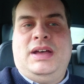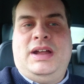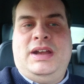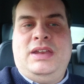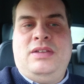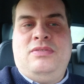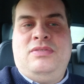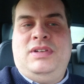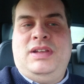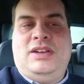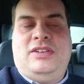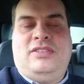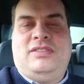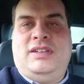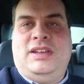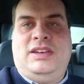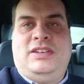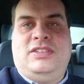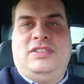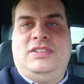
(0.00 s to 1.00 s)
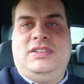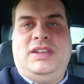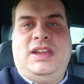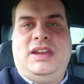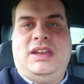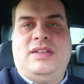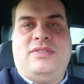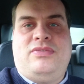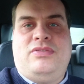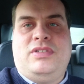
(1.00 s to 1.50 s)
and you literally just
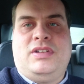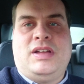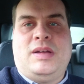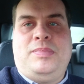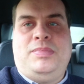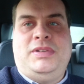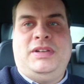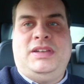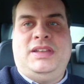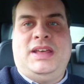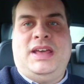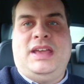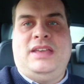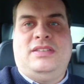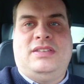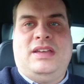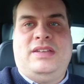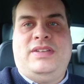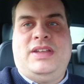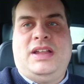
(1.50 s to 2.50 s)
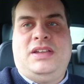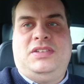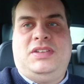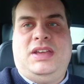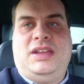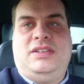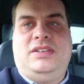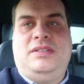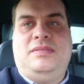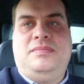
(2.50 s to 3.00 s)
need it for a couple of days and that's
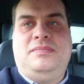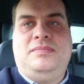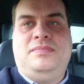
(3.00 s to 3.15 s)
it.